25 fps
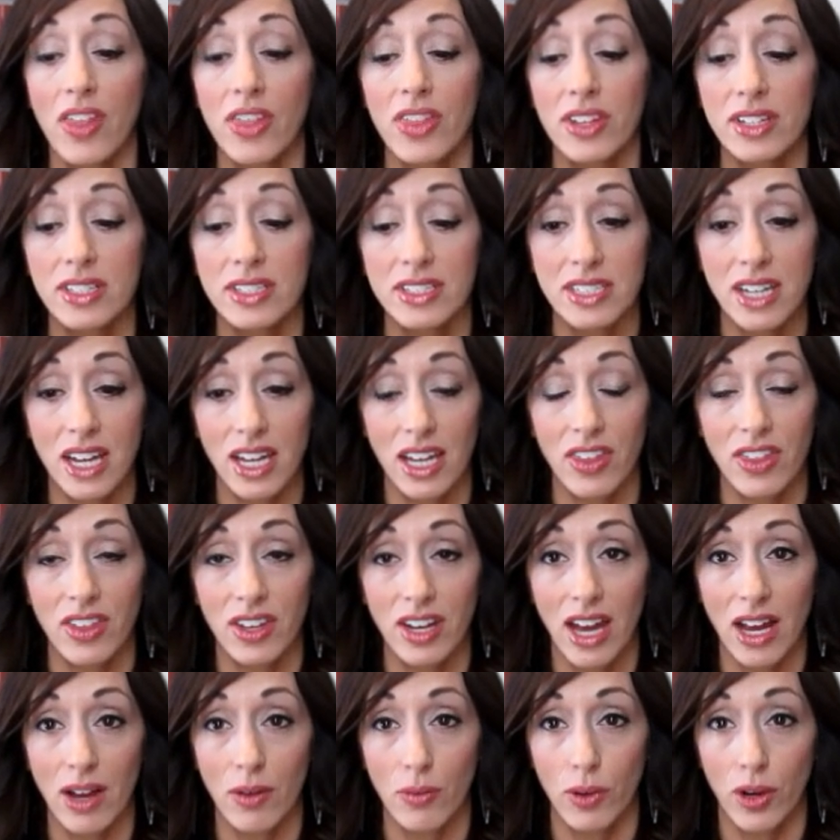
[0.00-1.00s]
The day
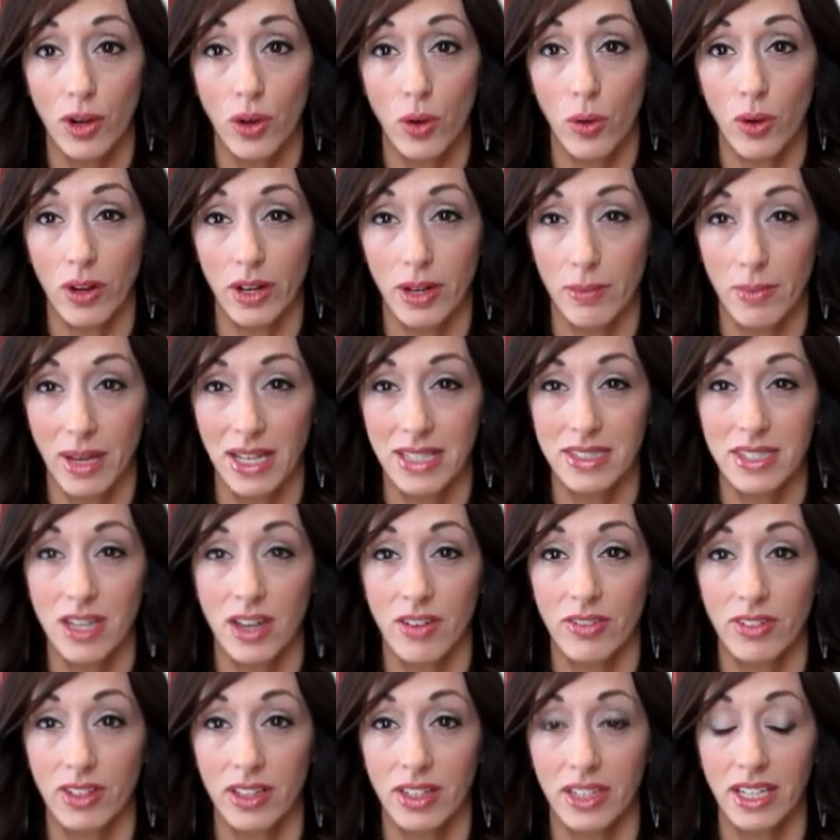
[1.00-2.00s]
that I recorded
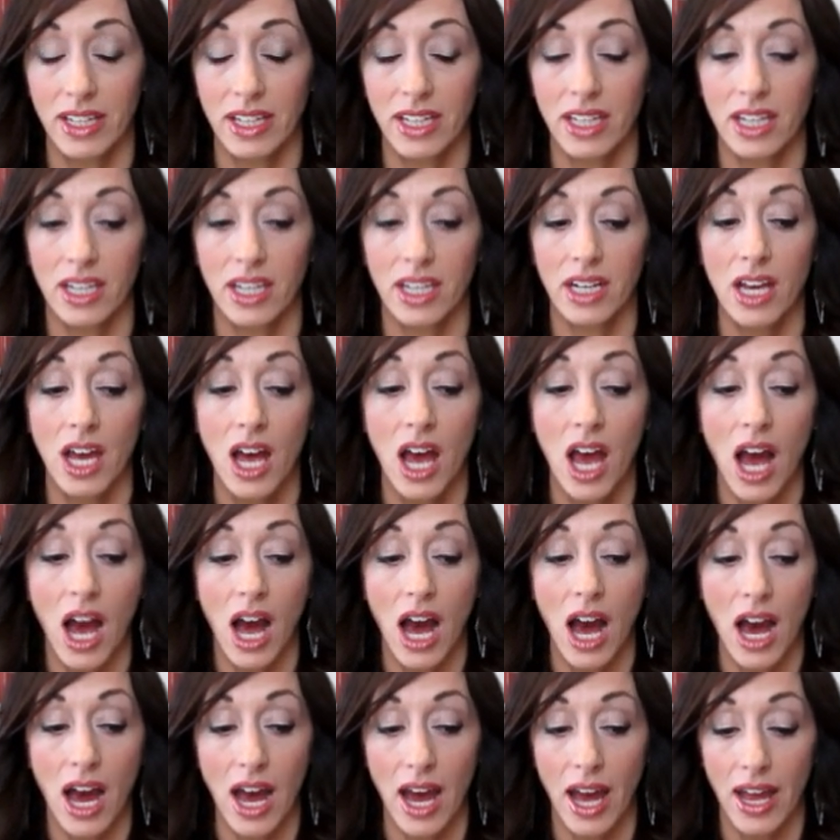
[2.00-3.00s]
myself cleaning,
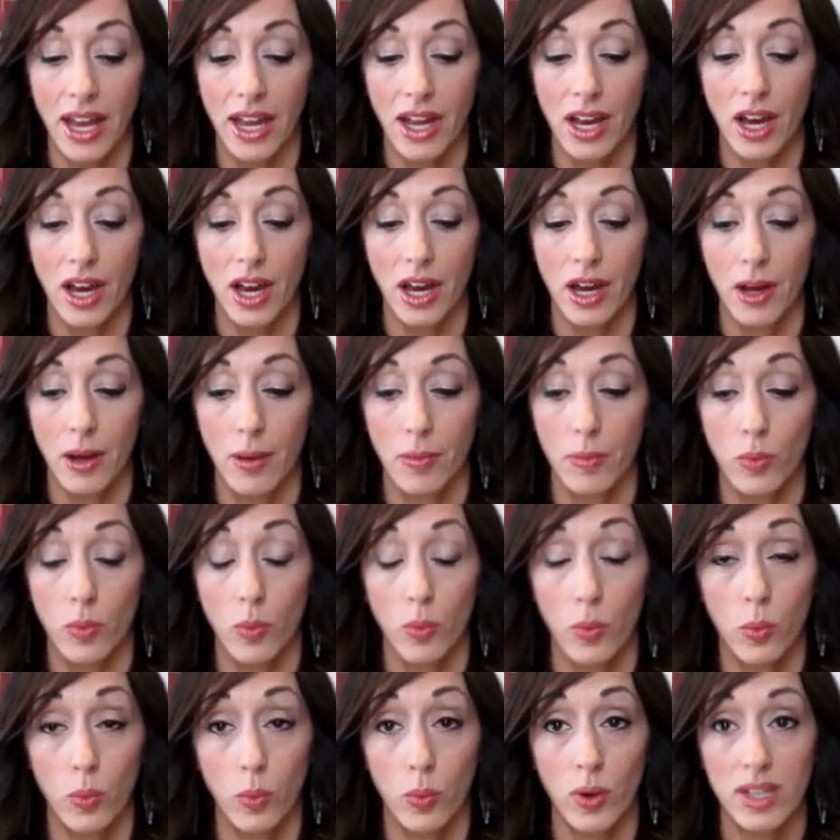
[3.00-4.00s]
I
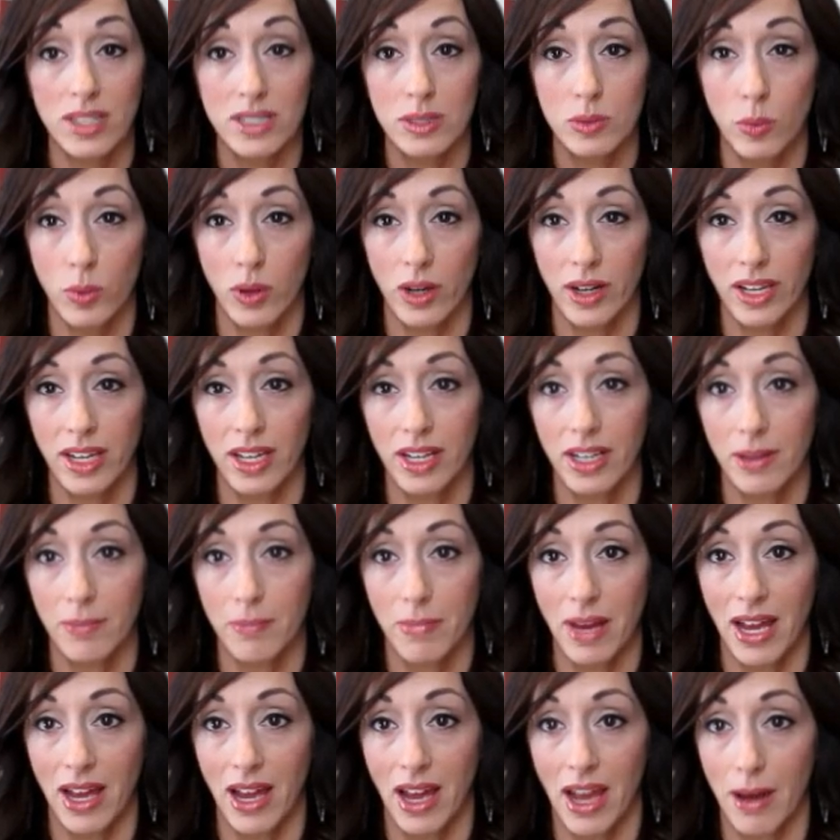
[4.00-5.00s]
um, was working
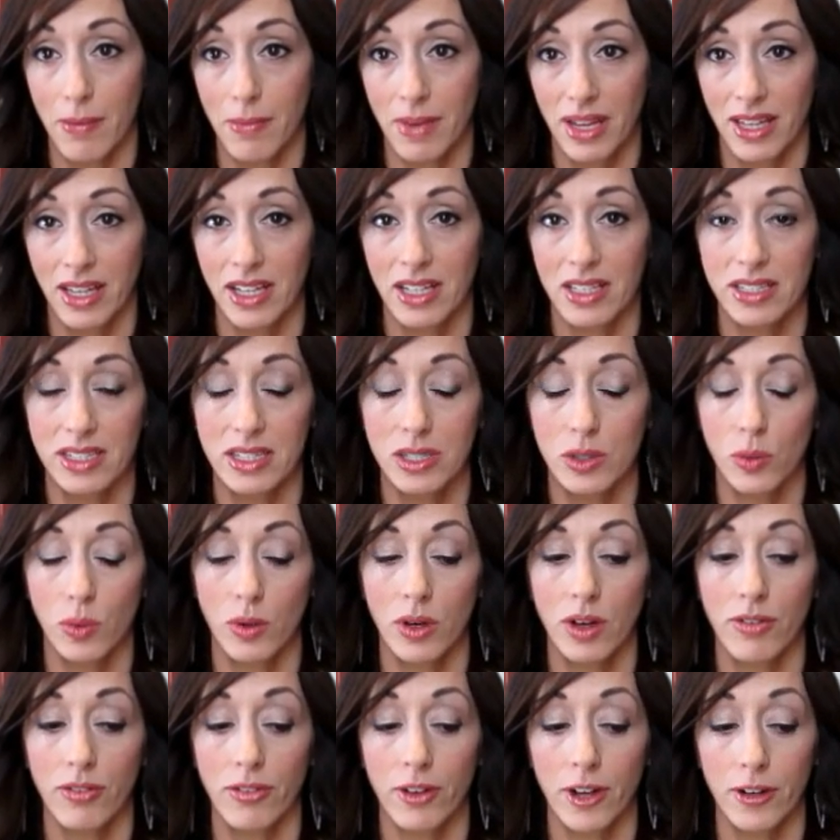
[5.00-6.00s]
in my, at my kids'
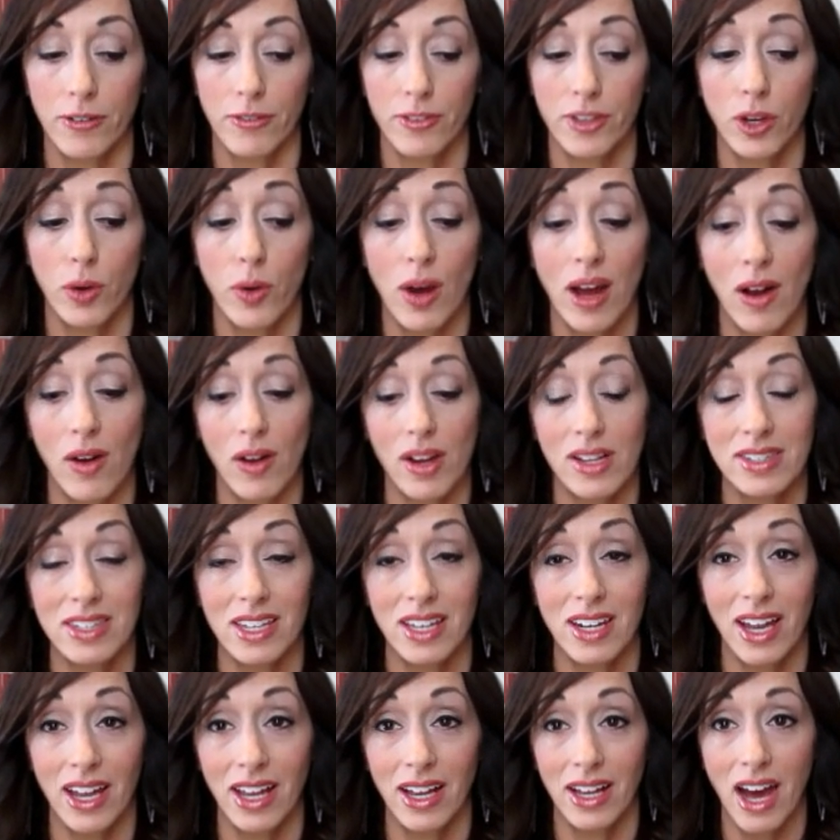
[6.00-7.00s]
school for a few hours
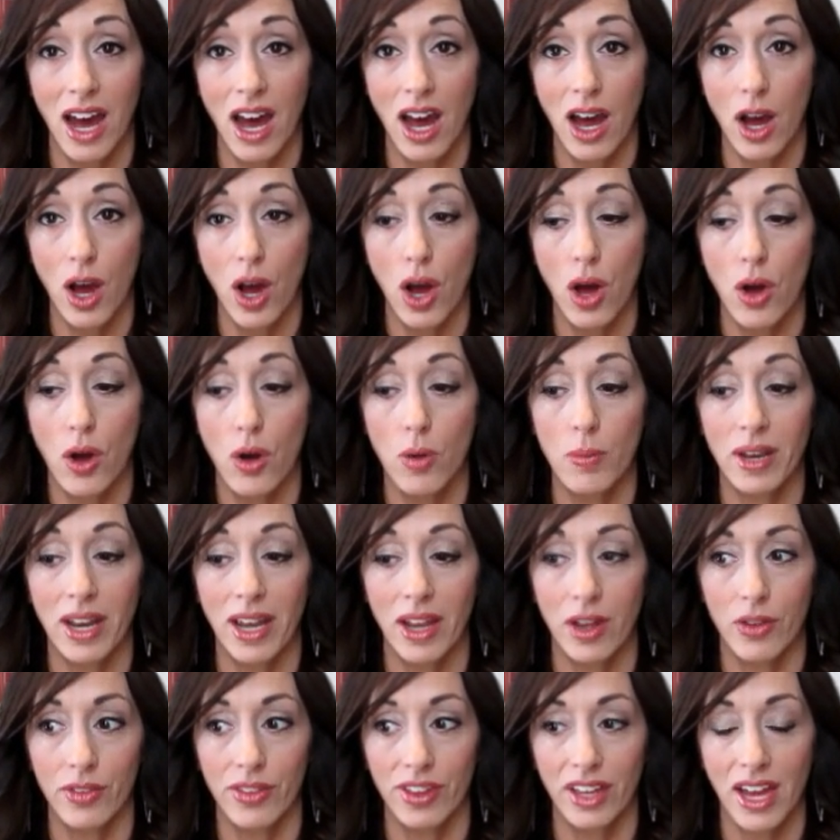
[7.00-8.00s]
and I got home and
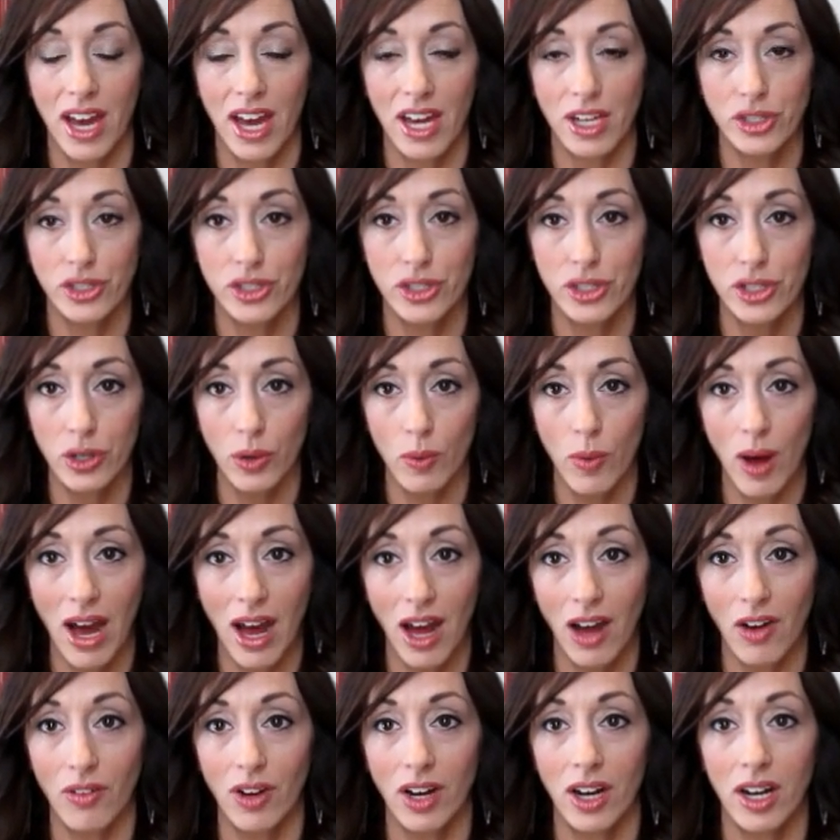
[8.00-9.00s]
I only had two
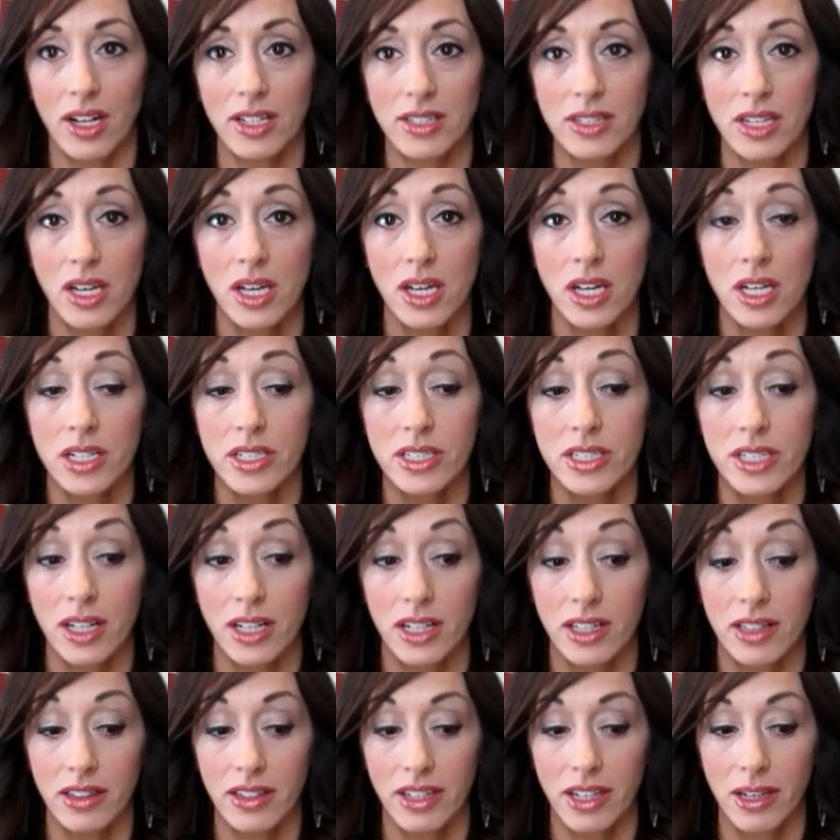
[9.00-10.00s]
hours to
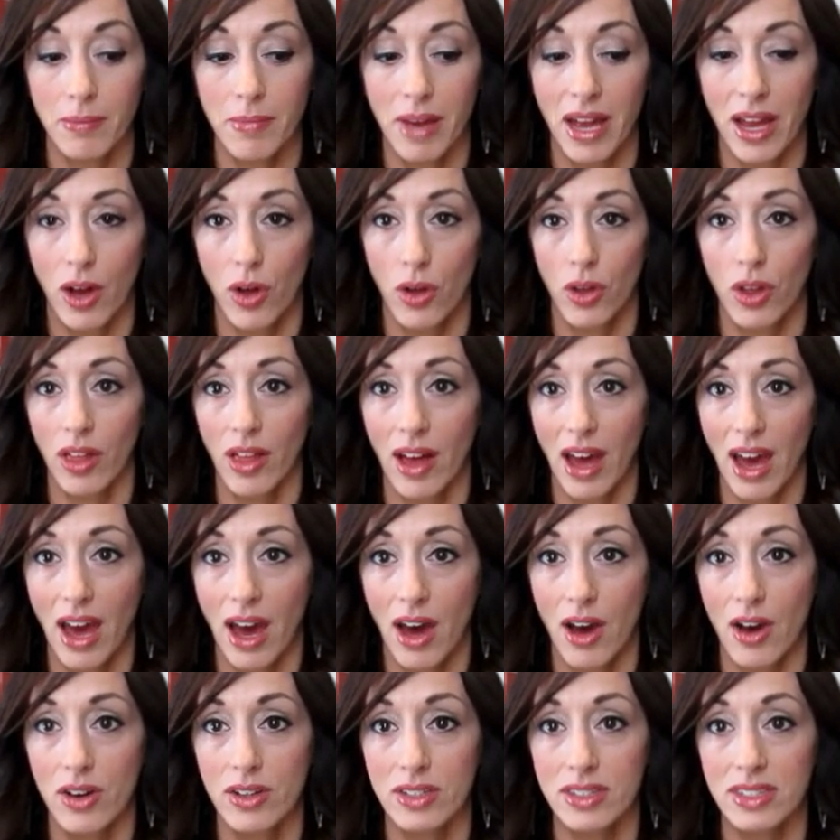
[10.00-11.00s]
clean my whole
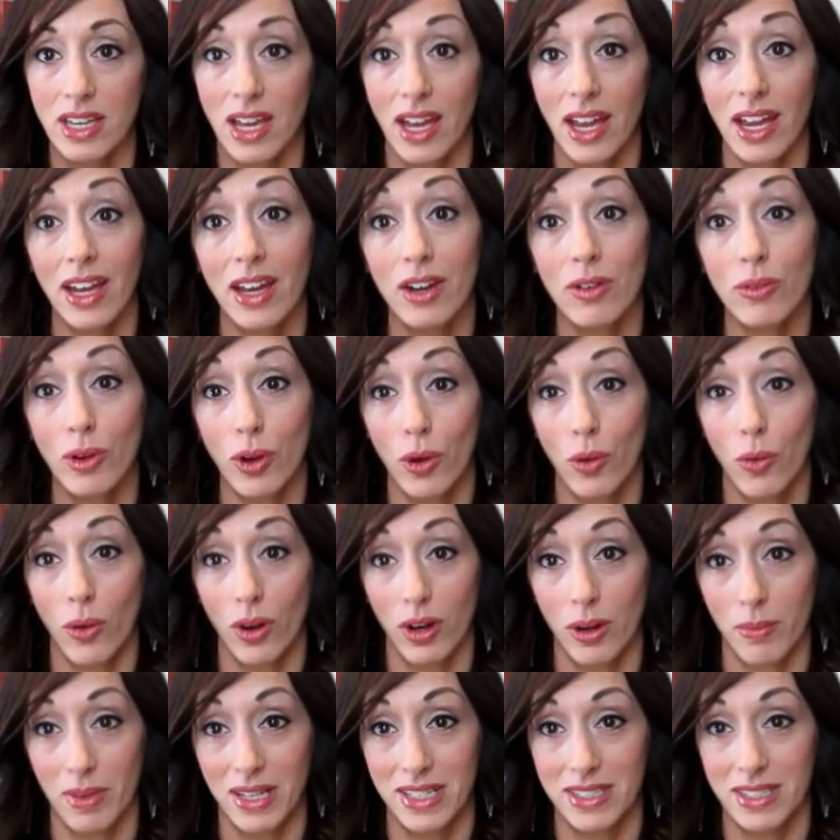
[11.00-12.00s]
house and
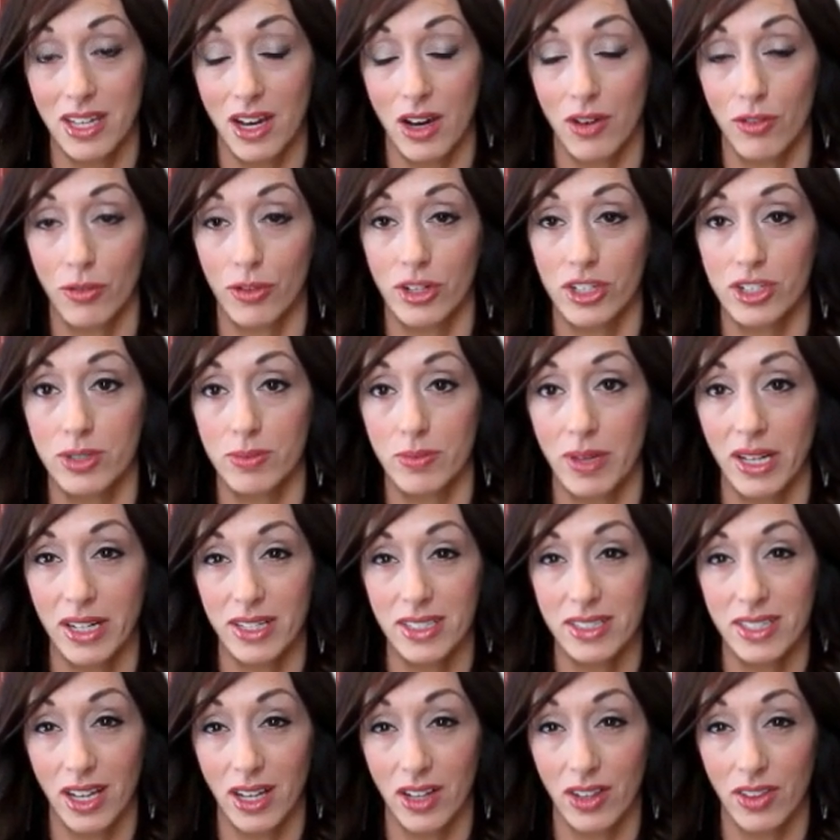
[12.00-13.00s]
record myself, which made
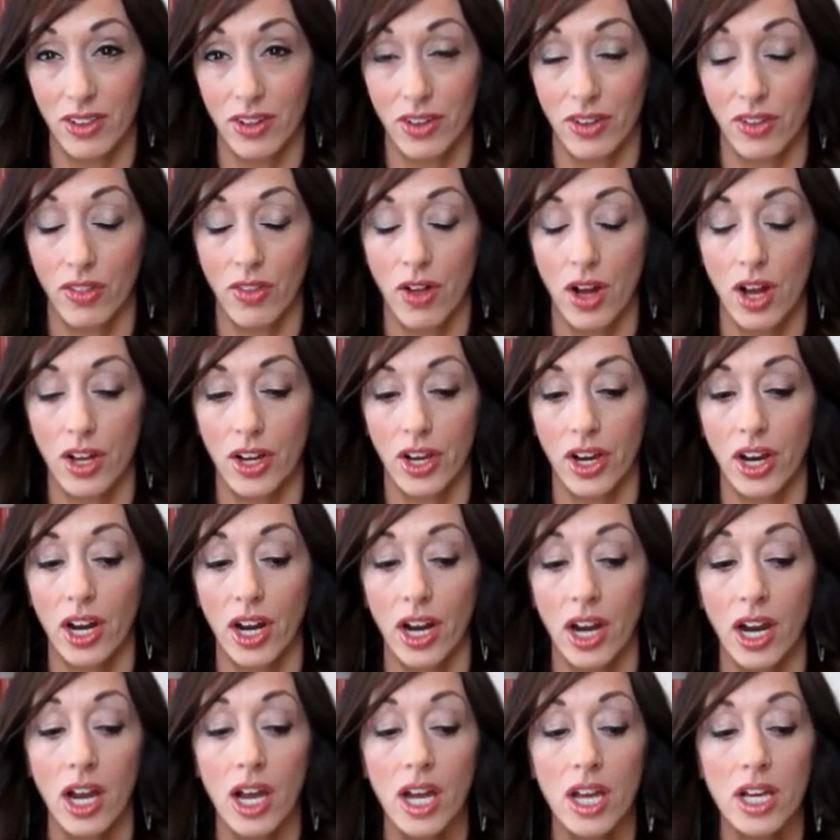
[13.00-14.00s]
it take a little
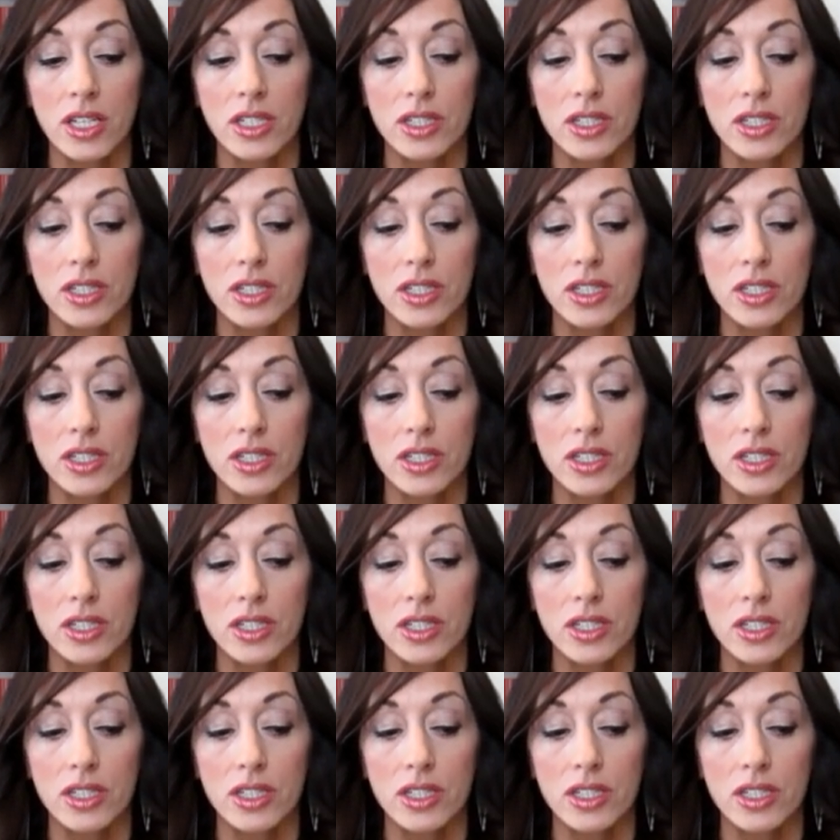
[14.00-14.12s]
longer.